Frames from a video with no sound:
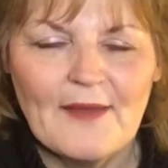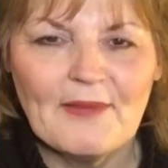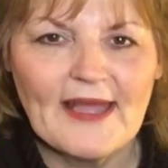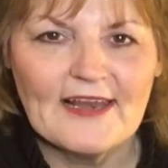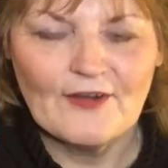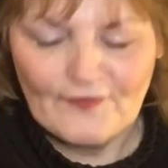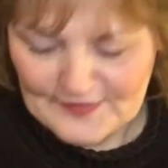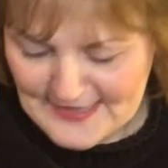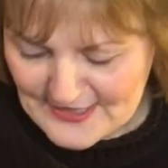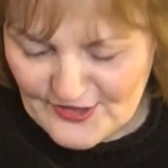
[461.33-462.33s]
pay a lot of
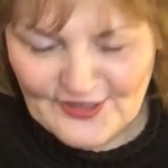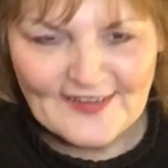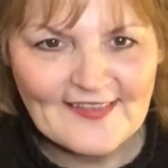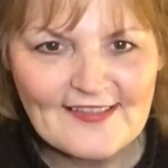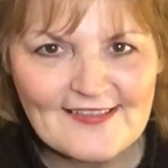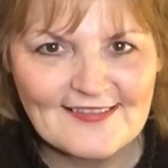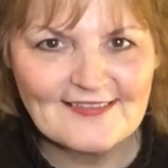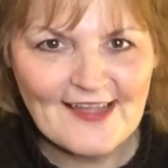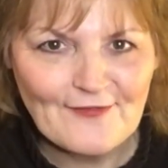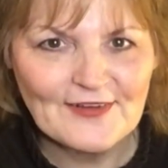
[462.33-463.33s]
attention, and this
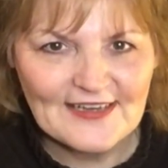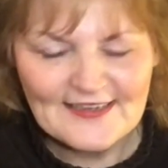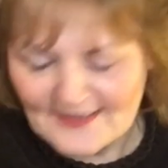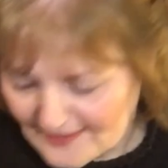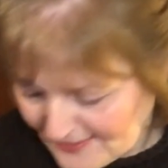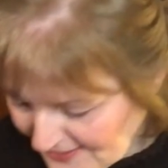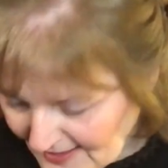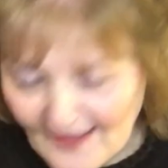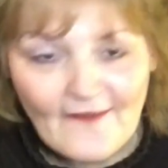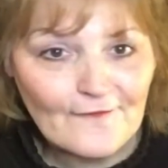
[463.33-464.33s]
definitely does
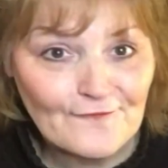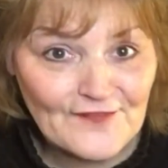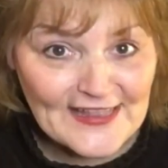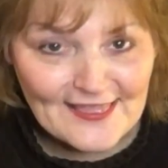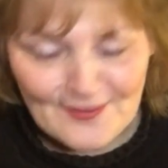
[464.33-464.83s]
fit